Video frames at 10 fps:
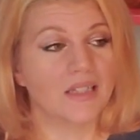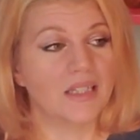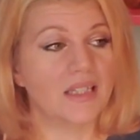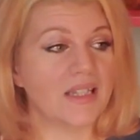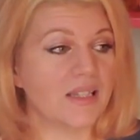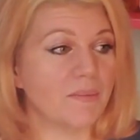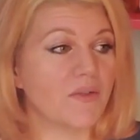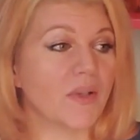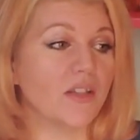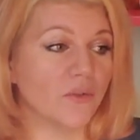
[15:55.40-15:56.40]
That's
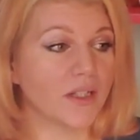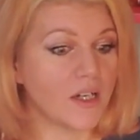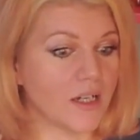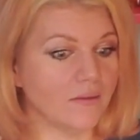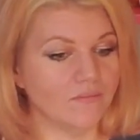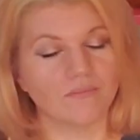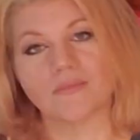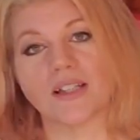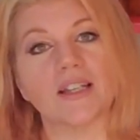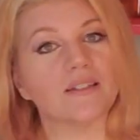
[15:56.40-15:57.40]
between you and God.
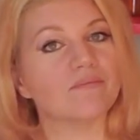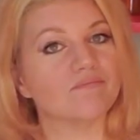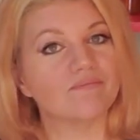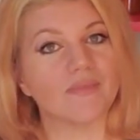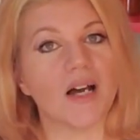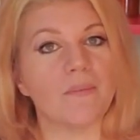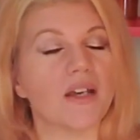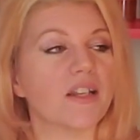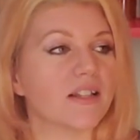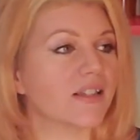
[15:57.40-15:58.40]
Like, I'm
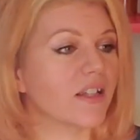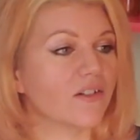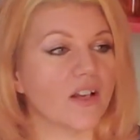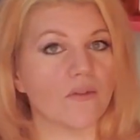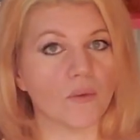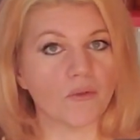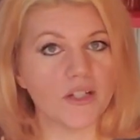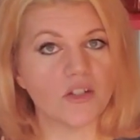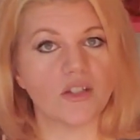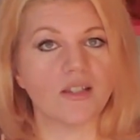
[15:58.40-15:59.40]
not going to sit here and ever
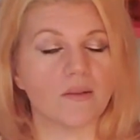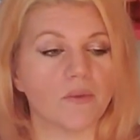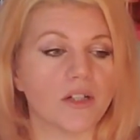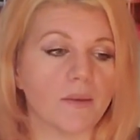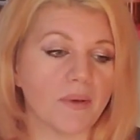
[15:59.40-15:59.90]
preach to someone, but